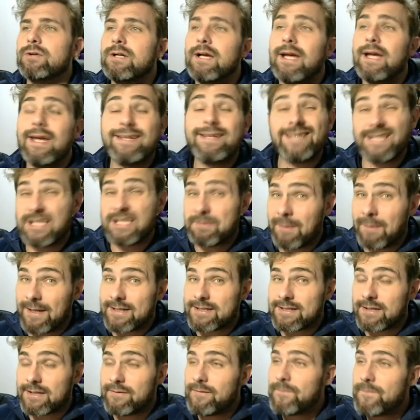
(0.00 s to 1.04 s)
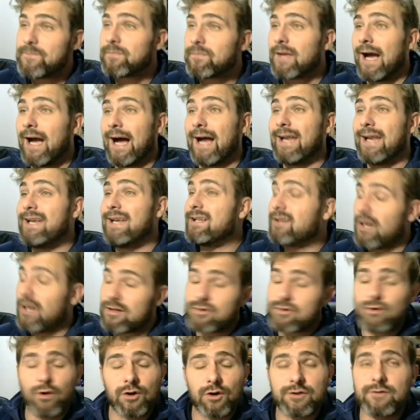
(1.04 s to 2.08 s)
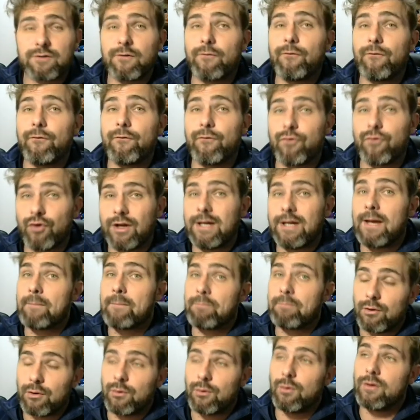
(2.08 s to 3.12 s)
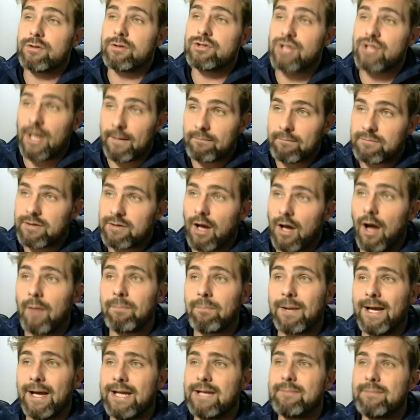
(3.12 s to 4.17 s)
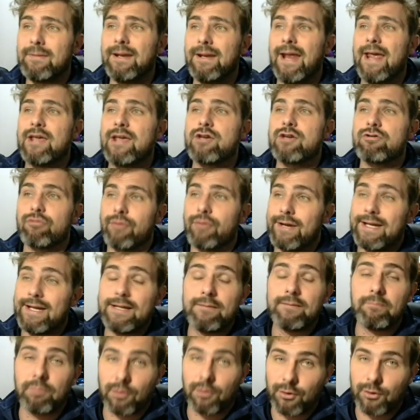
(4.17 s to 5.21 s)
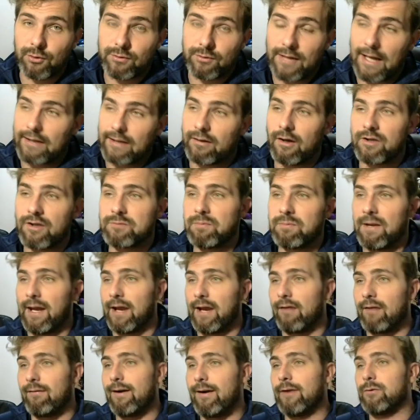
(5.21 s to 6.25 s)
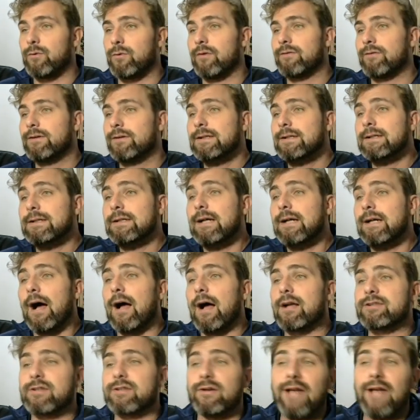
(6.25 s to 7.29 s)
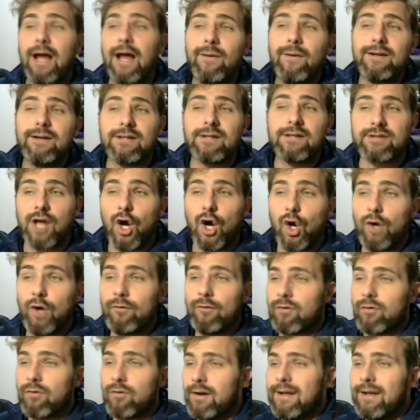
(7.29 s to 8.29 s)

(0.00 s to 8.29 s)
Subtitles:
He's expensive, and he does cost 3 blue gems. I played him in a green-blue deck that I was playing around with. So now he does overrun.